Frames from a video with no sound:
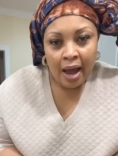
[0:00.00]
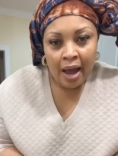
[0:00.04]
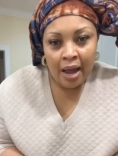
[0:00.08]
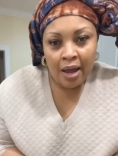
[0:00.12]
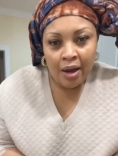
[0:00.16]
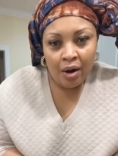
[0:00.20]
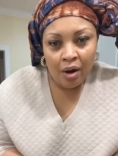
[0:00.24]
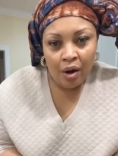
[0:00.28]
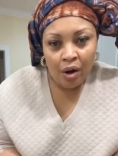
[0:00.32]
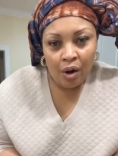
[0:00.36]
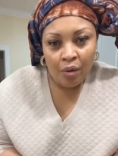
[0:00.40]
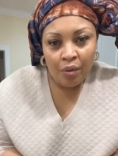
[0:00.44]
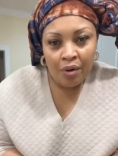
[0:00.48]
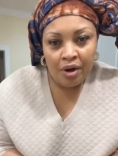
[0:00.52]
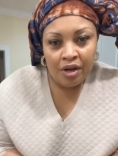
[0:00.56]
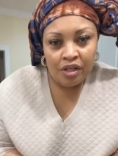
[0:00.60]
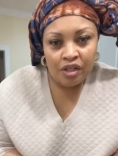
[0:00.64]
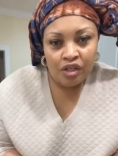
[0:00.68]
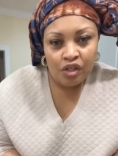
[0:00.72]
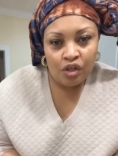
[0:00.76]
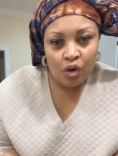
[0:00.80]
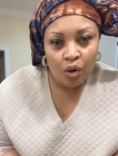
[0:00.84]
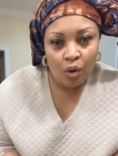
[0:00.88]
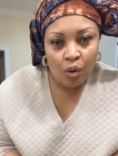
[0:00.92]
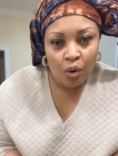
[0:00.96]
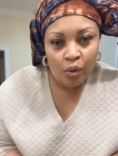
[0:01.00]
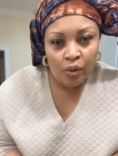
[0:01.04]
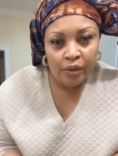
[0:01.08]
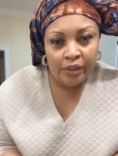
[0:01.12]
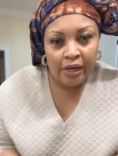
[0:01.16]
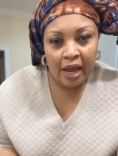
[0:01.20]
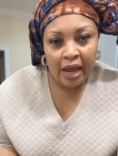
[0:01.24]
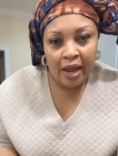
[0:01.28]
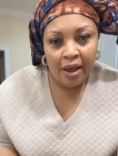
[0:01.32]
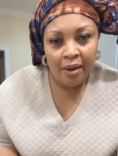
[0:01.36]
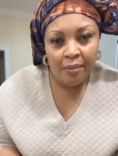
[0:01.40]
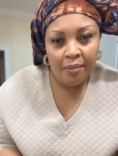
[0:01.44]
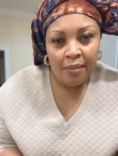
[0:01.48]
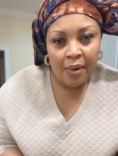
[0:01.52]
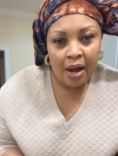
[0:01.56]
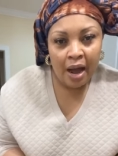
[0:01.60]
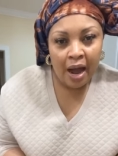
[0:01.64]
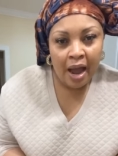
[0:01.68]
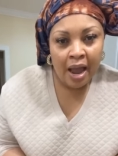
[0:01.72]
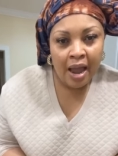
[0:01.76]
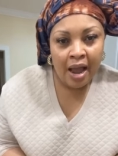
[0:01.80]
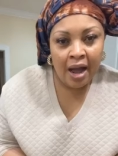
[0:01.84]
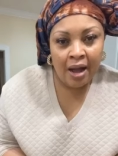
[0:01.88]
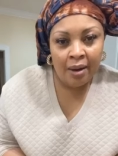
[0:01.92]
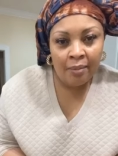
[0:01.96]
I always told them
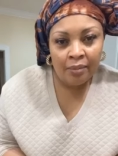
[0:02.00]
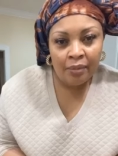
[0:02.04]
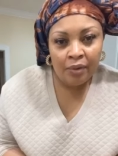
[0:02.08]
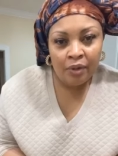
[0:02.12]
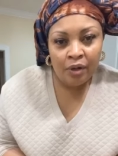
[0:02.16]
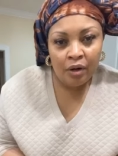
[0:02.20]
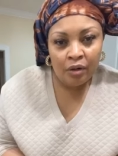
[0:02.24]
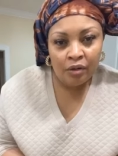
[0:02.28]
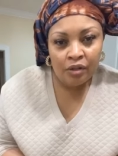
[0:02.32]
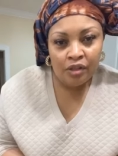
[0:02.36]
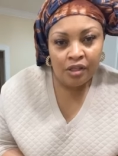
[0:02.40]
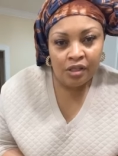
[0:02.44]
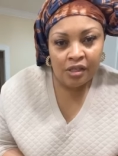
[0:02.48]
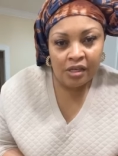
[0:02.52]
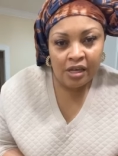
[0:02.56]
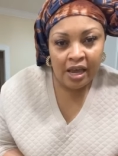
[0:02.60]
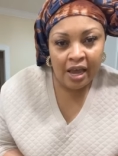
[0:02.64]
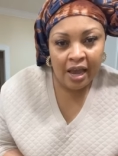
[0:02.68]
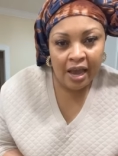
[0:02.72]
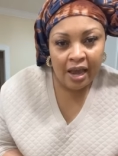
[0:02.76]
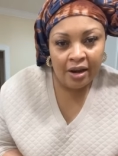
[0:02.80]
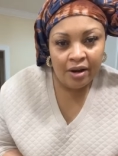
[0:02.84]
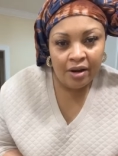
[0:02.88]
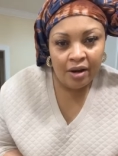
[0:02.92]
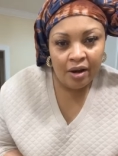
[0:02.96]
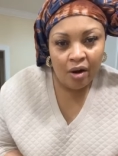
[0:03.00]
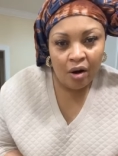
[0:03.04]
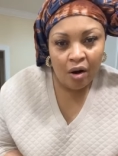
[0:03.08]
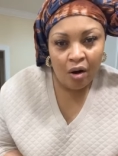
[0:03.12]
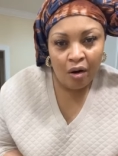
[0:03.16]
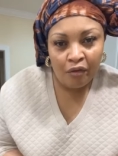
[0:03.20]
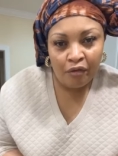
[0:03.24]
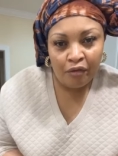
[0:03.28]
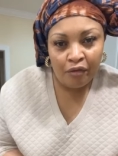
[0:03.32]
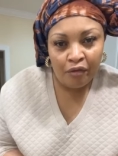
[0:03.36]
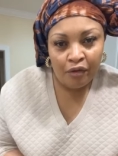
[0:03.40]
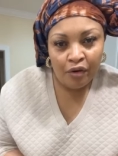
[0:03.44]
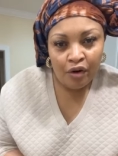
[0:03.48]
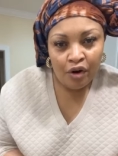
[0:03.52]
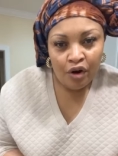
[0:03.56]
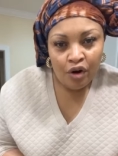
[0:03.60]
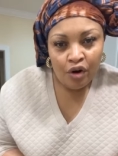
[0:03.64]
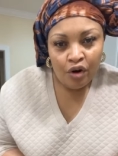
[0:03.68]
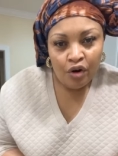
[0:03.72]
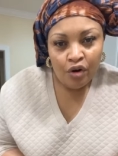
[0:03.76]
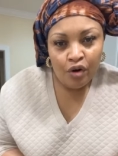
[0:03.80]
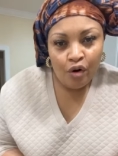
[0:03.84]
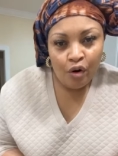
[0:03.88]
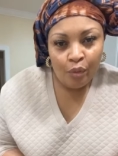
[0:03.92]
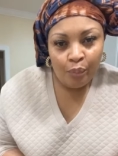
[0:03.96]
I am not scared of
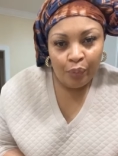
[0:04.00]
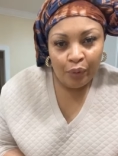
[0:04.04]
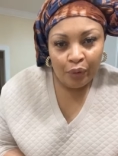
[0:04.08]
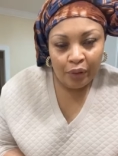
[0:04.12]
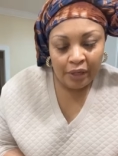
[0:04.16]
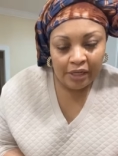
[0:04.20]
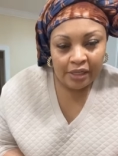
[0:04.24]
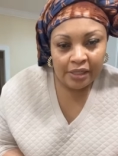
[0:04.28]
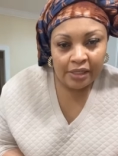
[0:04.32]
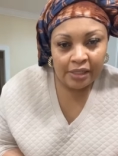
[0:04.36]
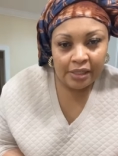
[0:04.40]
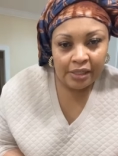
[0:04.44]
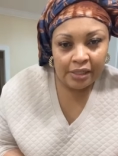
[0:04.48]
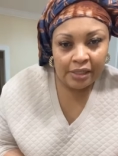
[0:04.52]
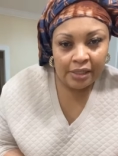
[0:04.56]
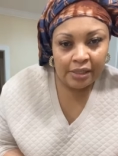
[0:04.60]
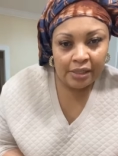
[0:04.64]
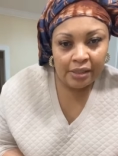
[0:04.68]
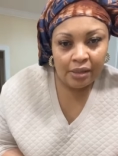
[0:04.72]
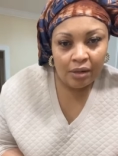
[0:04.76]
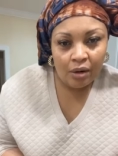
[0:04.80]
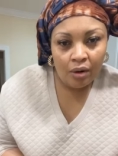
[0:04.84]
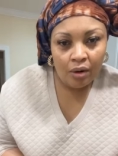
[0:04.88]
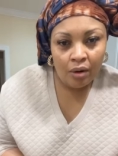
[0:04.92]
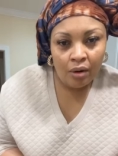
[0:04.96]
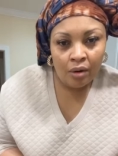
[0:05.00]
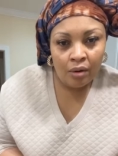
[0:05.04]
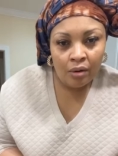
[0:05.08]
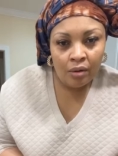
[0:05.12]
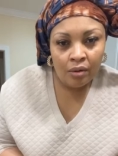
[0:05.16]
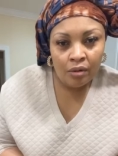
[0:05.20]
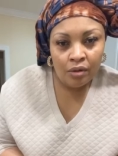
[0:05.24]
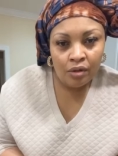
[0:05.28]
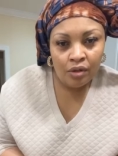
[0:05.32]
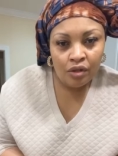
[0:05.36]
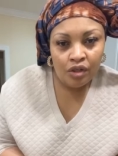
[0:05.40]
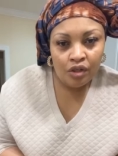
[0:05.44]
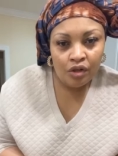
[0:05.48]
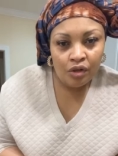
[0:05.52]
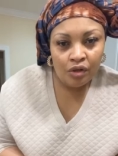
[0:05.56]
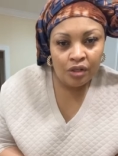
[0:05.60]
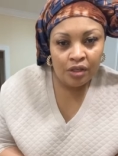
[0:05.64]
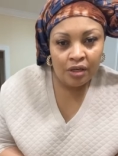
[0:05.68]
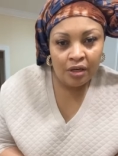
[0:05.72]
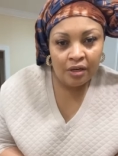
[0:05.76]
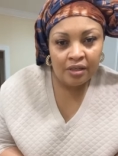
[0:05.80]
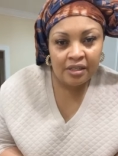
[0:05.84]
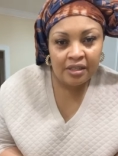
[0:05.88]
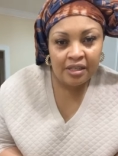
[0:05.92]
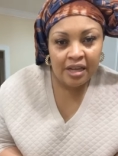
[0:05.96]
no police or
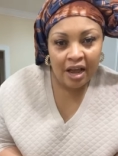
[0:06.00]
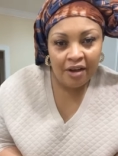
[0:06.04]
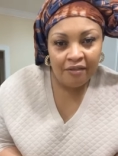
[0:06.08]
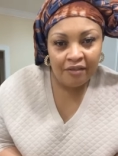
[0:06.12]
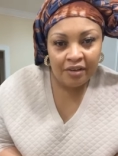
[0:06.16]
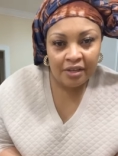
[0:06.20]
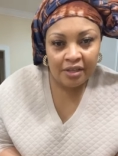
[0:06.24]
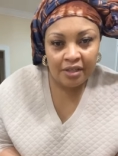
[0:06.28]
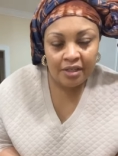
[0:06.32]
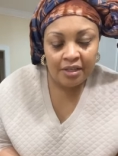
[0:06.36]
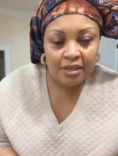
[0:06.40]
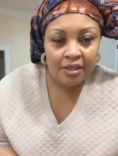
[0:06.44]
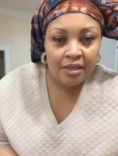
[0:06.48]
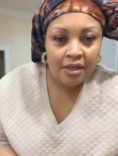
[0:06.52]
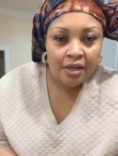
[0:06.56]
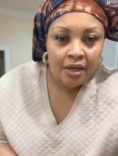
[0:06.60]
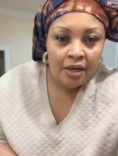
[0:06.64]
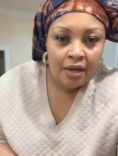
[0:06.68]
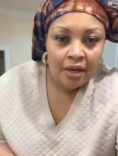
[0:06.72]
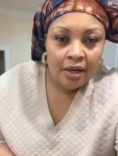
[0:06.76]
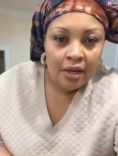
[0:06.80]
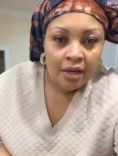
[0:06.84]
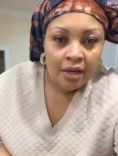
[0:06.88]
social service